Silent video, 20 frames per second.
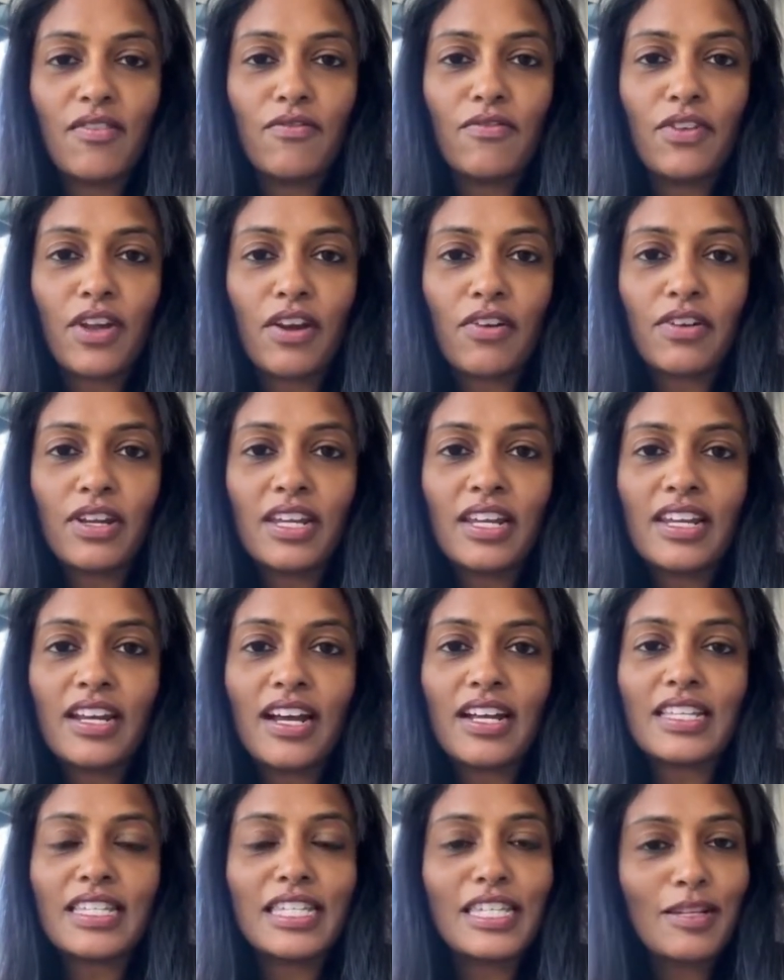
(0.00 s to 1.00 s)

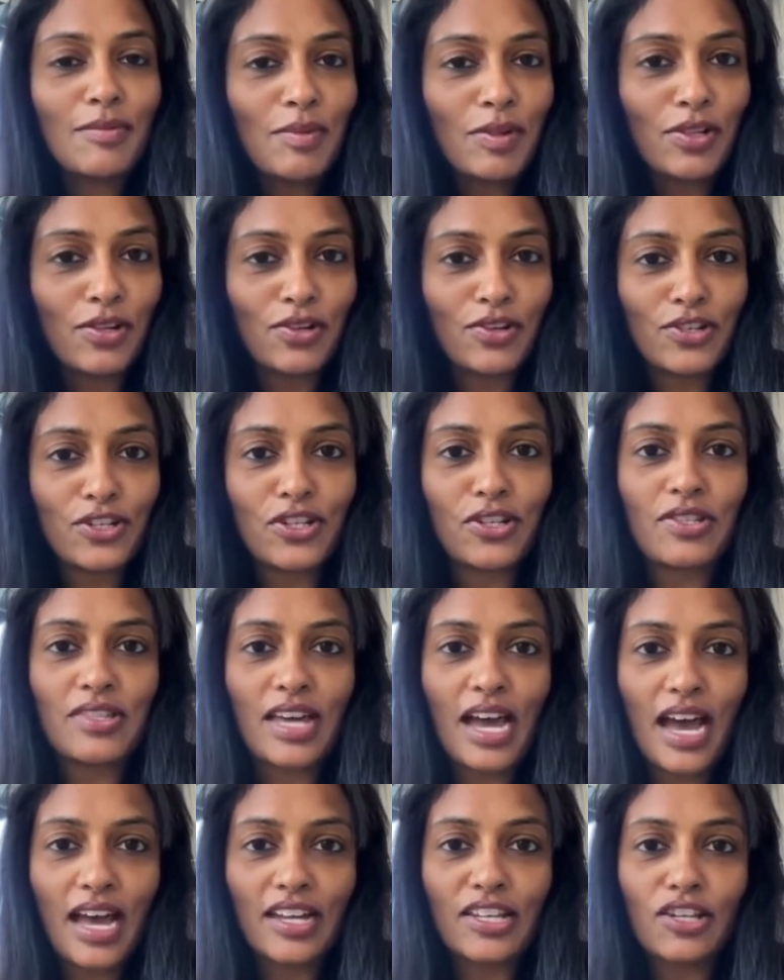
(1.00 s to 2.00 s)
very similar to
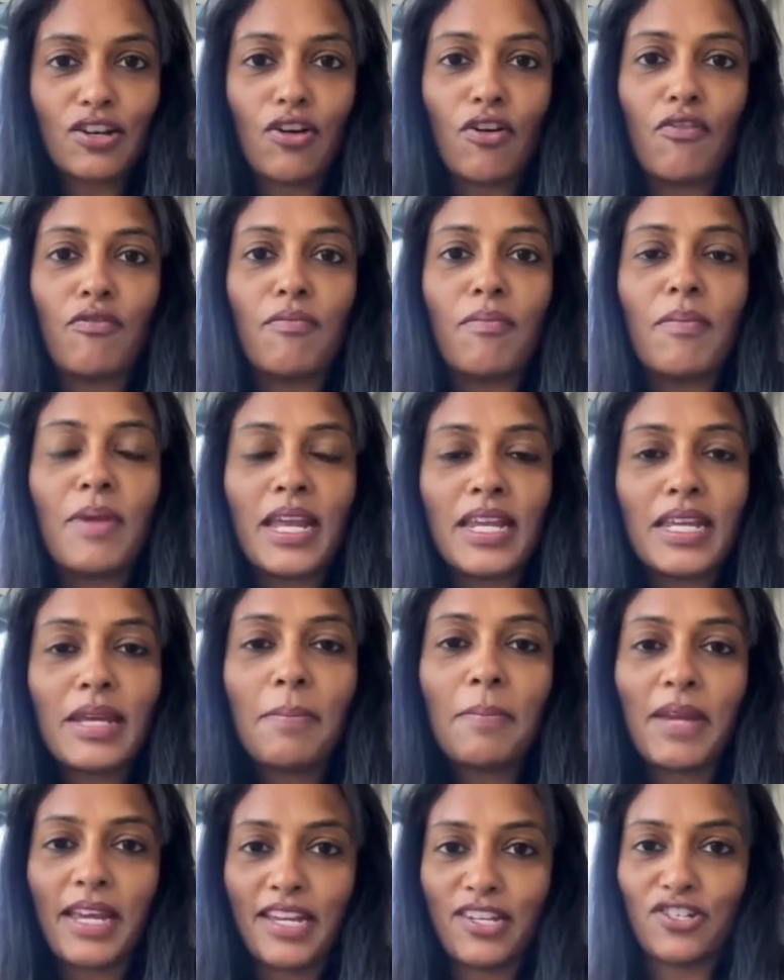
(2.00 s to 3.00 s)
that of
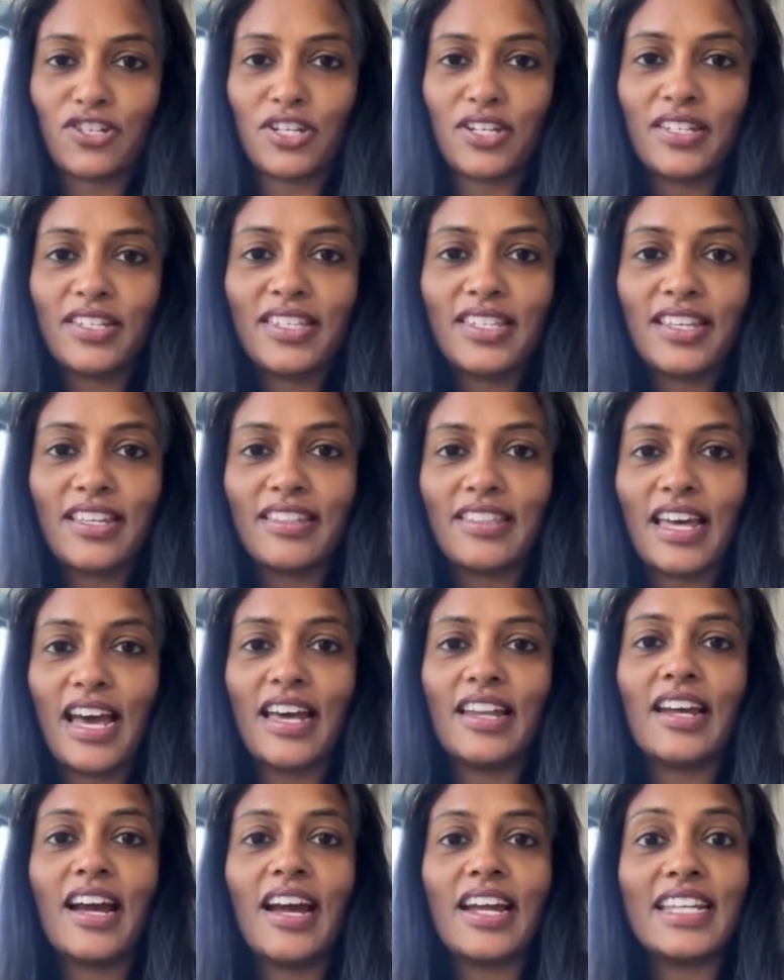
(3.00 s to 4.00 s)
many patients
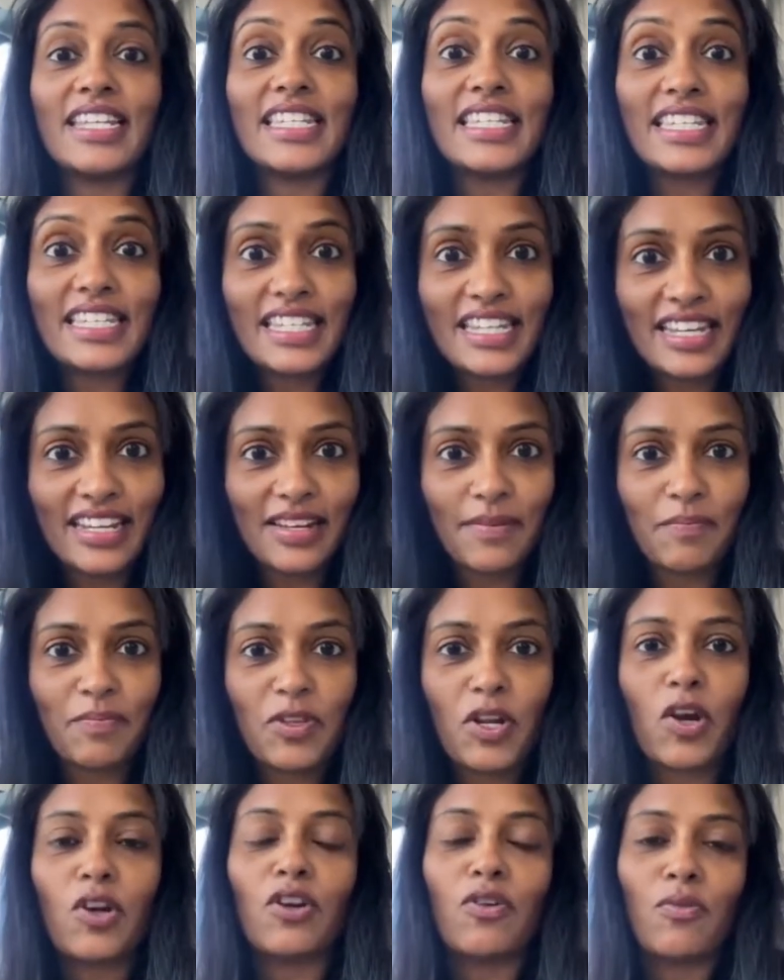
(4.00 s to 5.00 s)
that I see
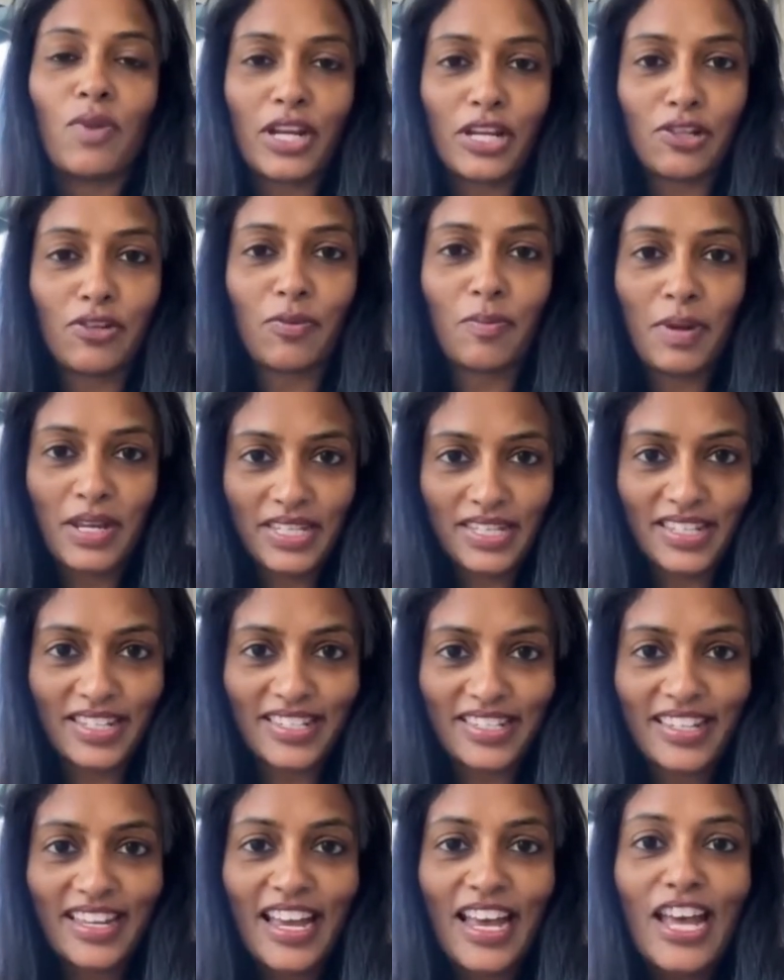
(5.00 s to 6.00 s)
on a regular
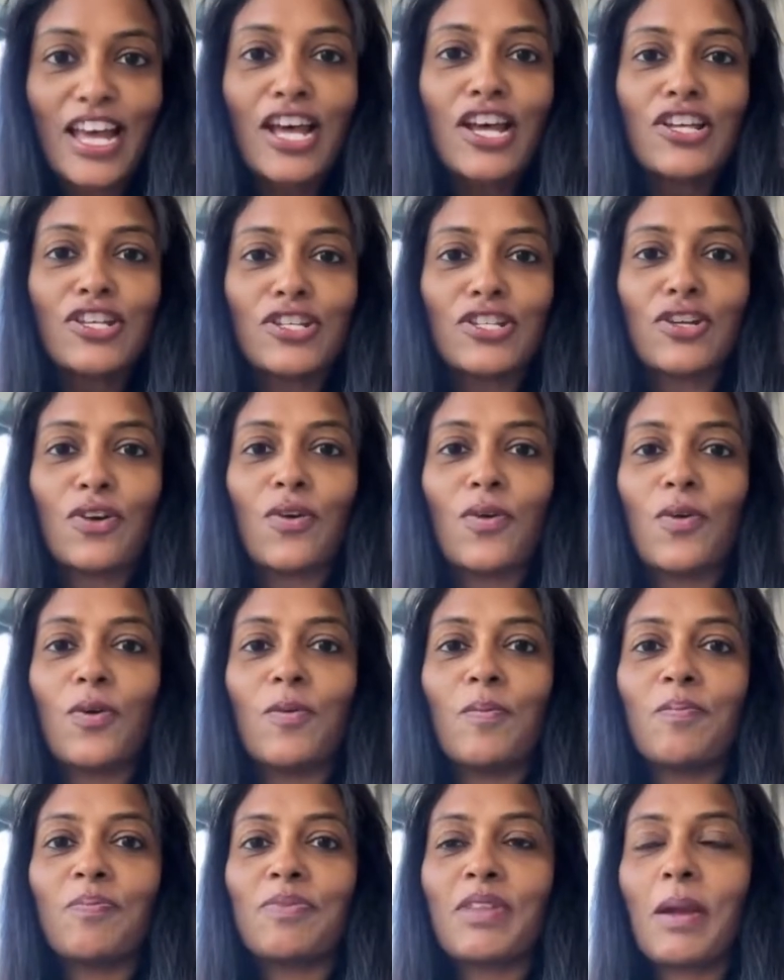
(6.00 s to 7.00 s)
basis.
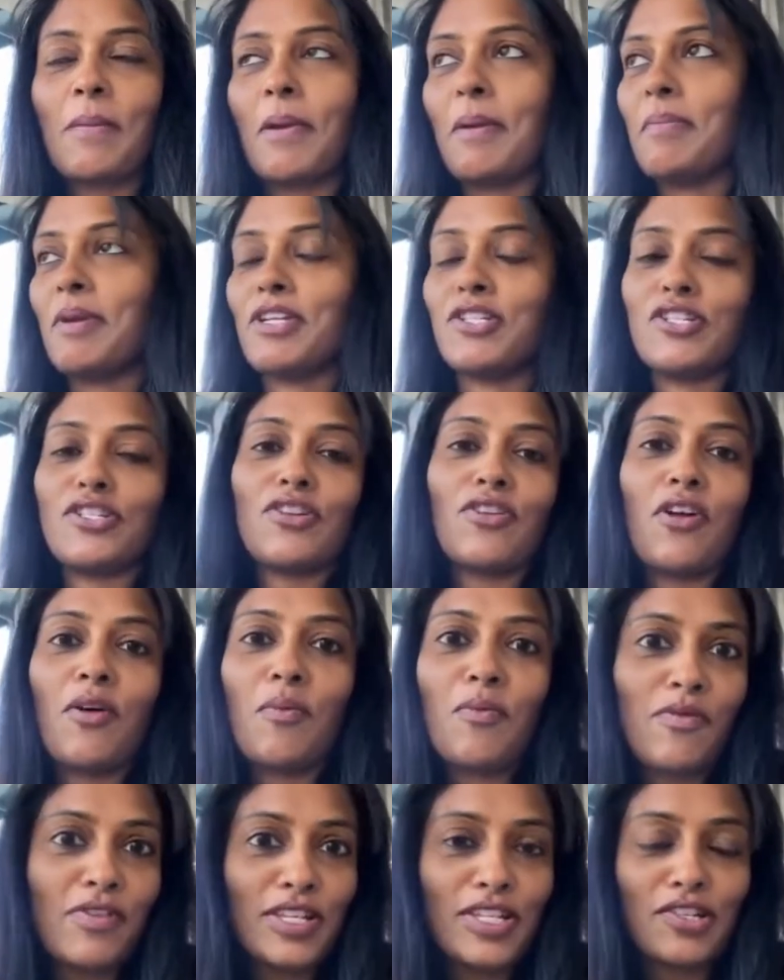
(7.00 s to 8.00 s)
So my patients are
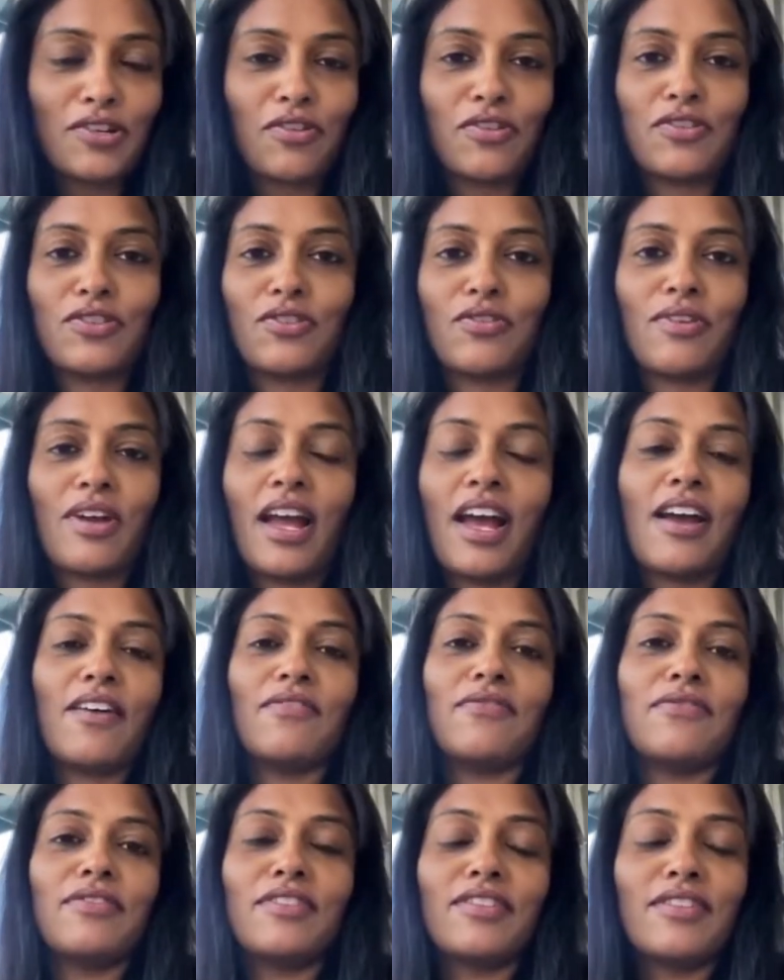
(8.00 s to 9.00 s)
not movie stars or
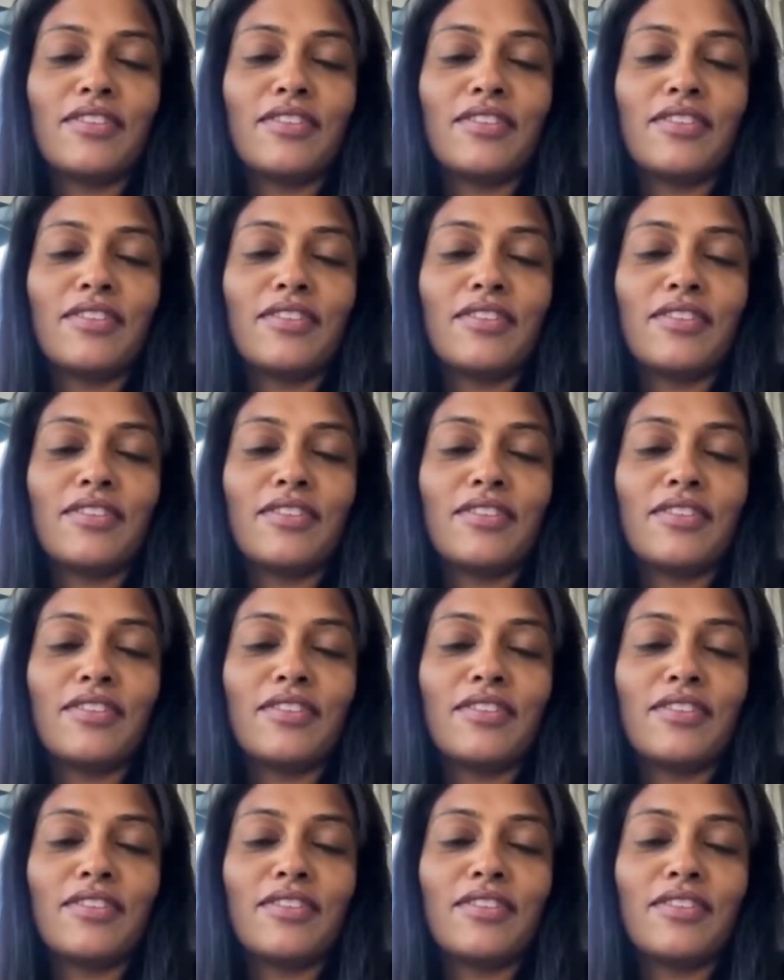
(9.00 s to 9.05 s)
have